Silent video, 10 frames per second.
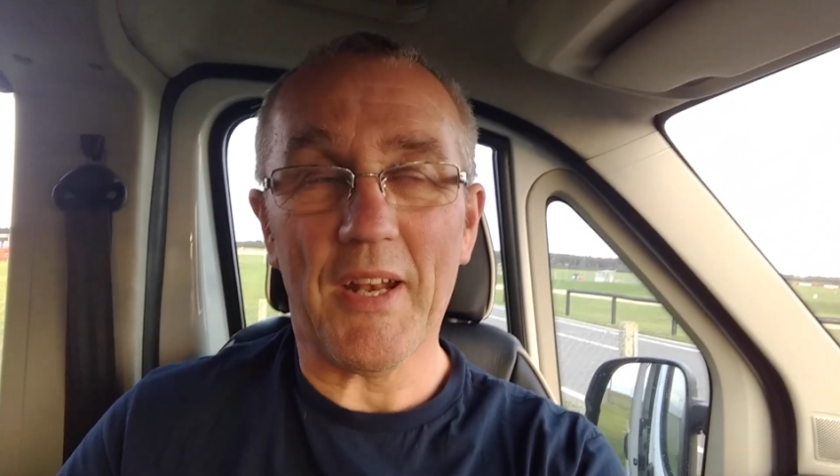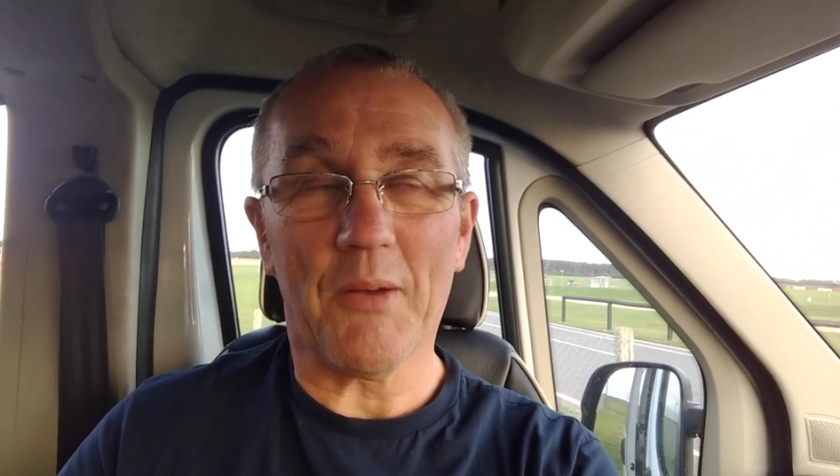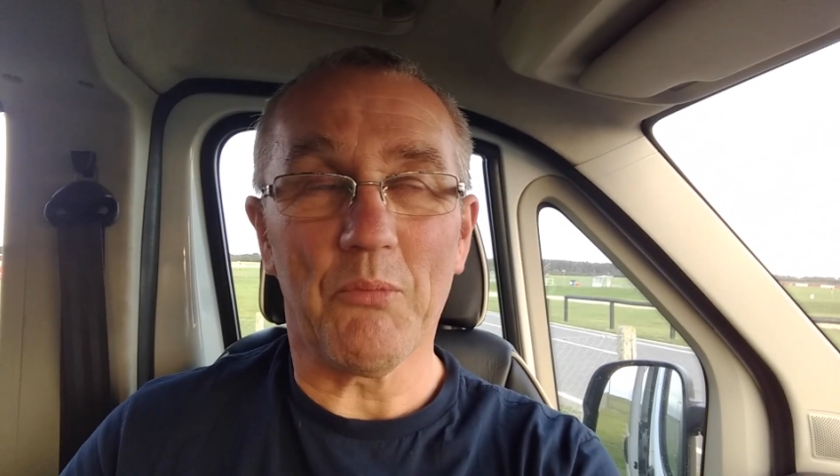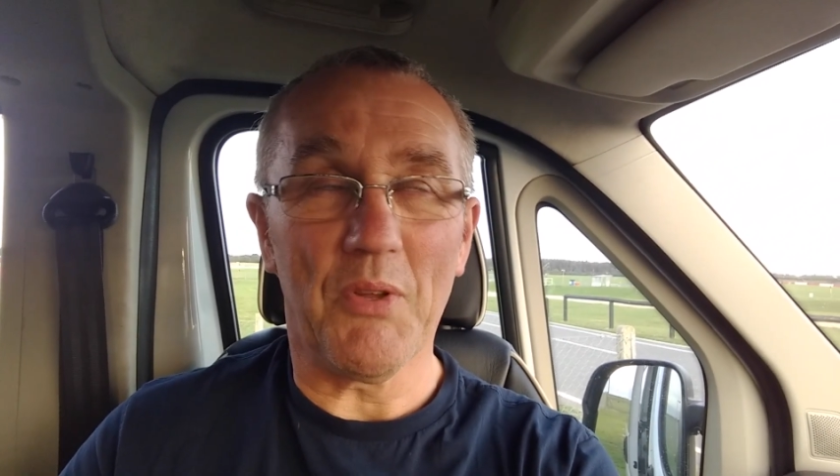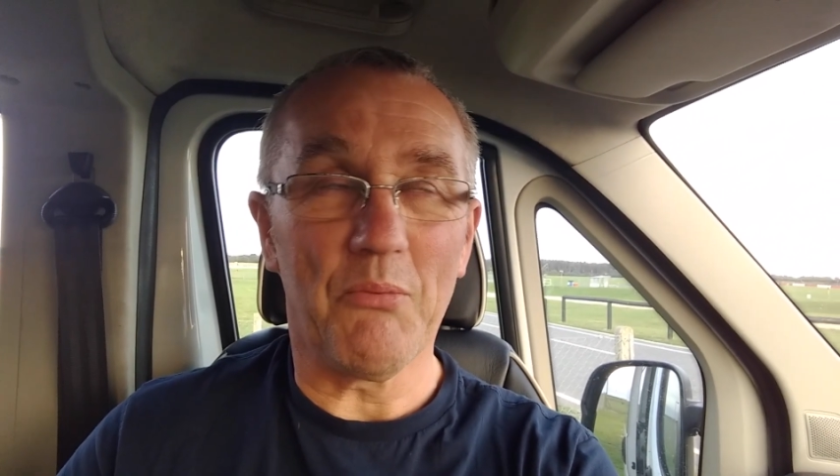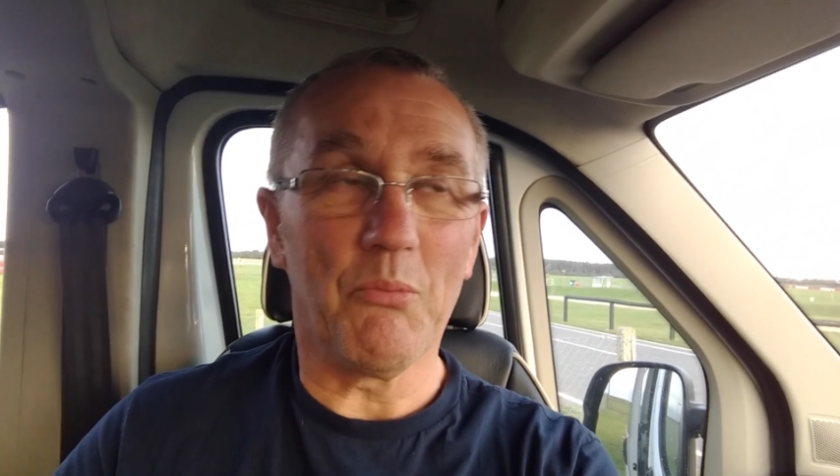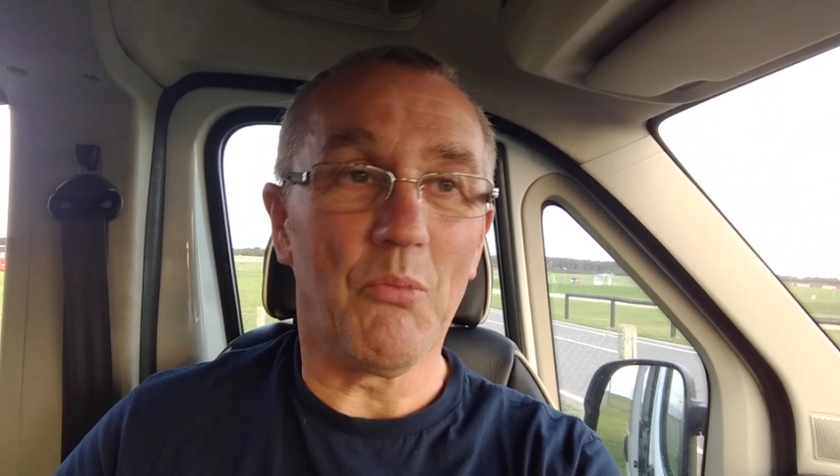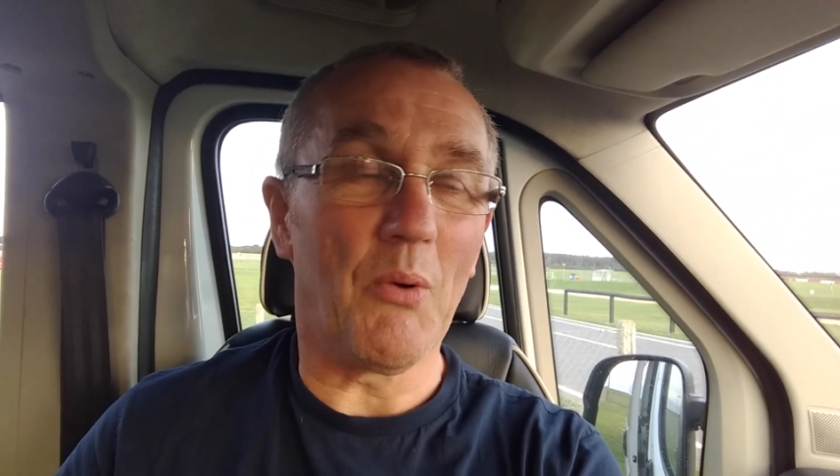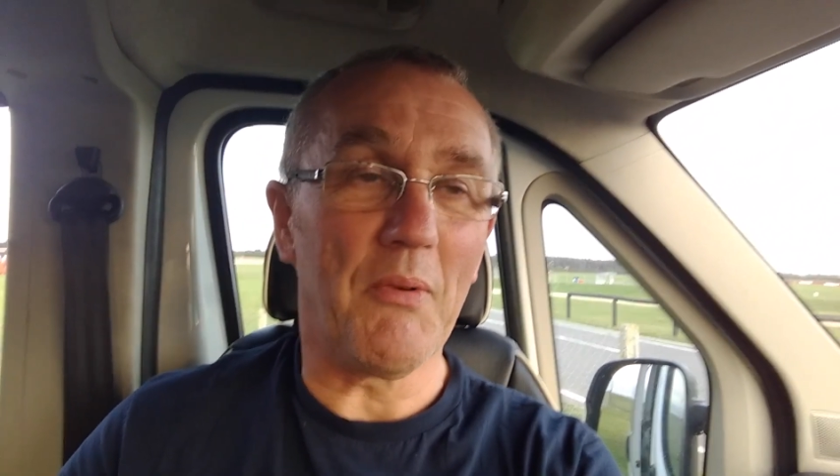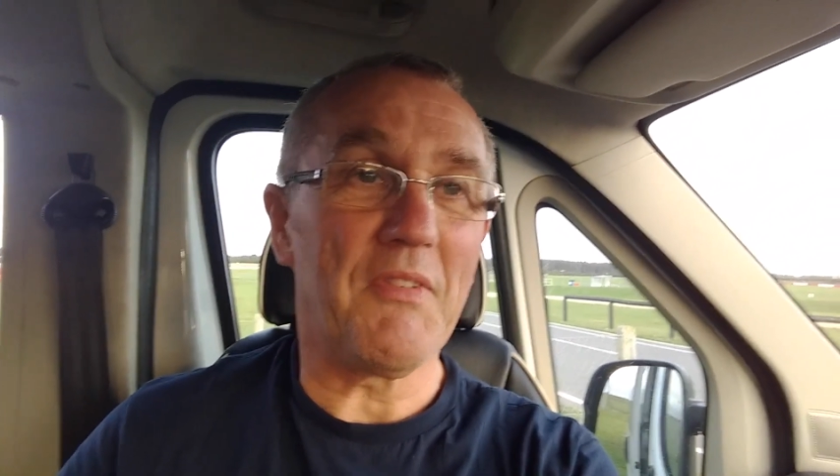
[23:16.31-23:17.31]
up with
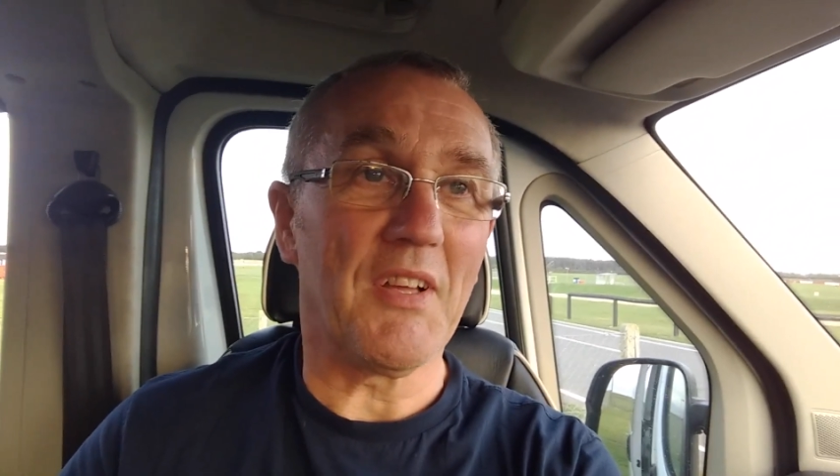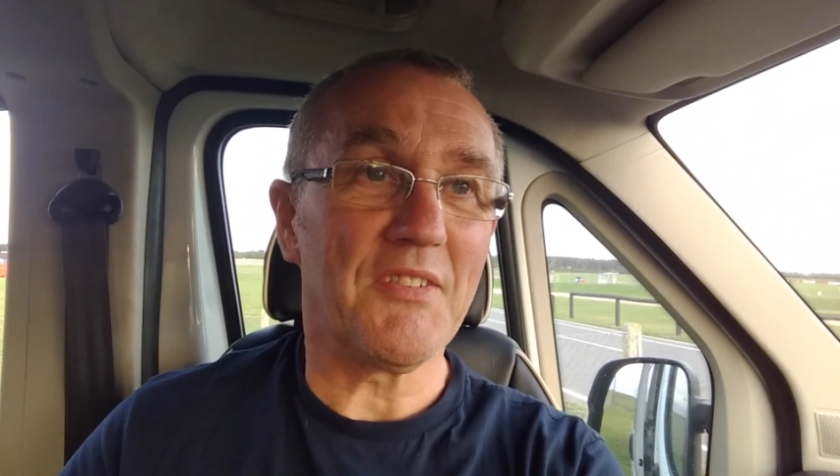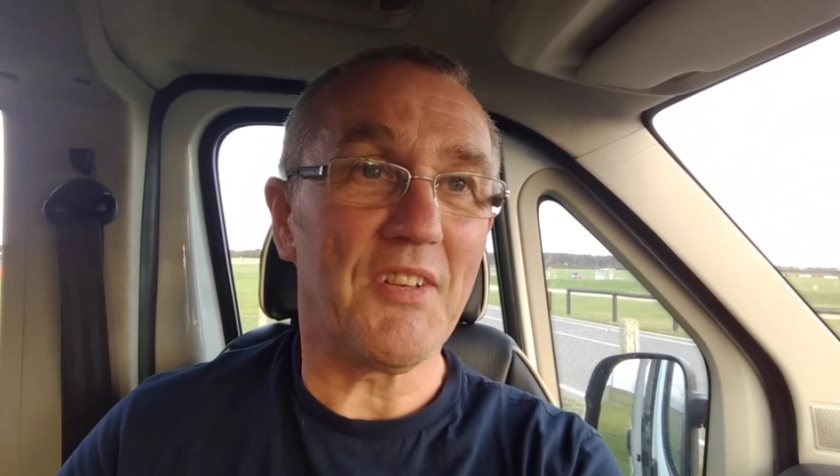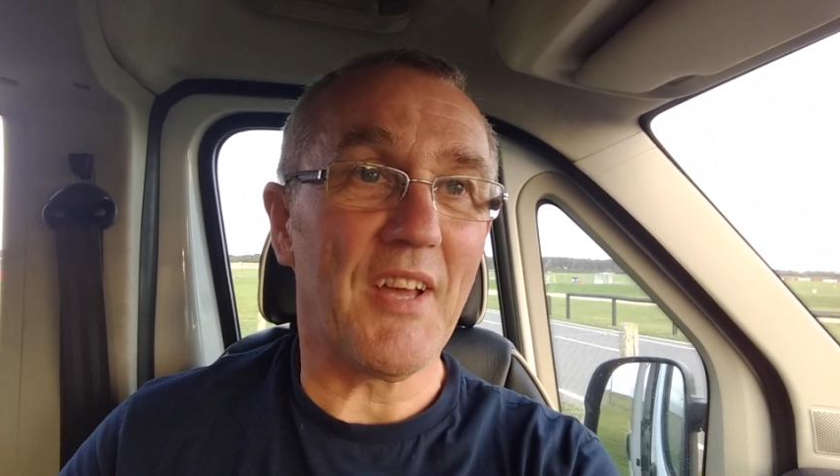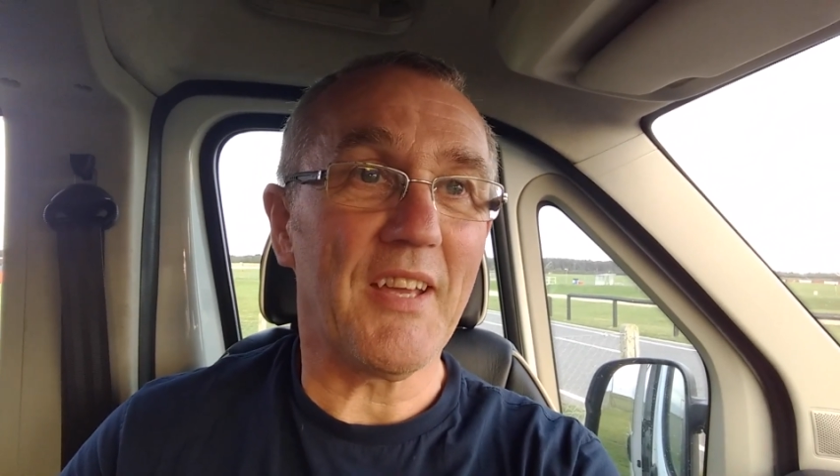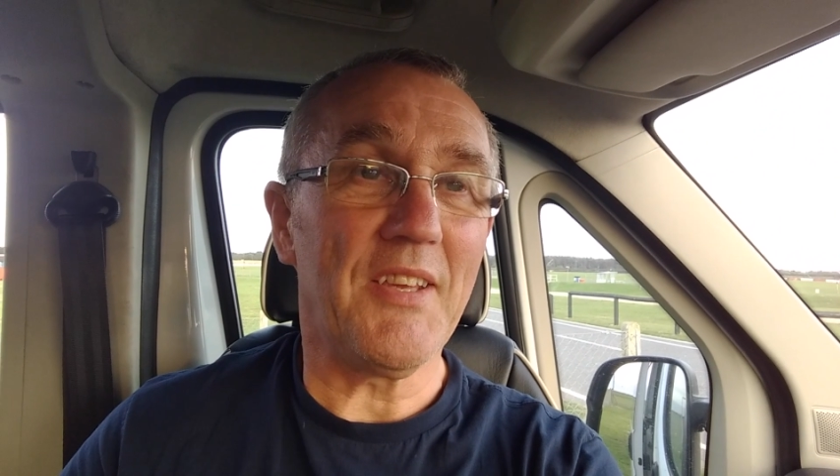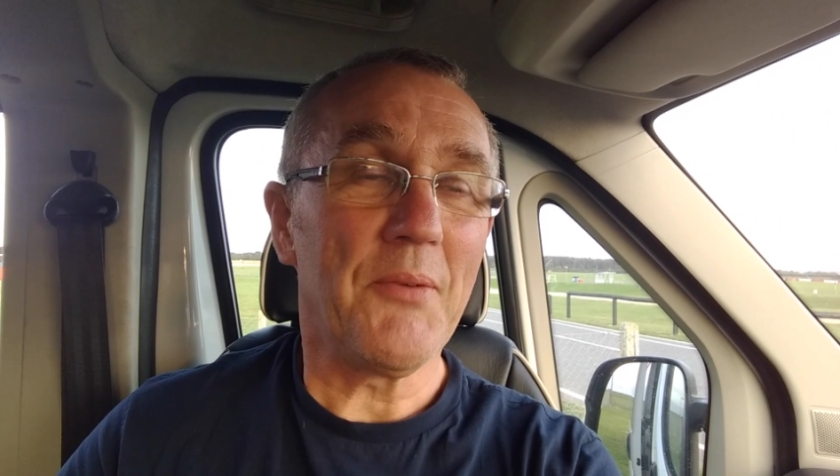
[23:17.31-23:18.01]
what we've done today.